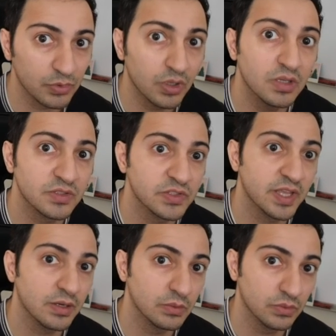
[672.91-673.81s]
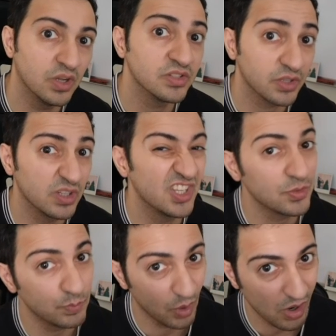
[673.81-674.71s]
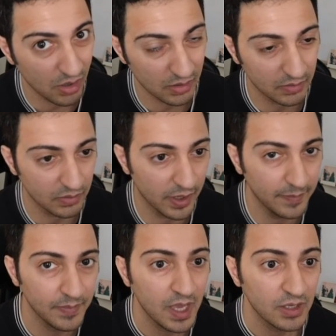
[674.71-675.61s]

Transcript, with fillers: runs is that it runs on each bar, right?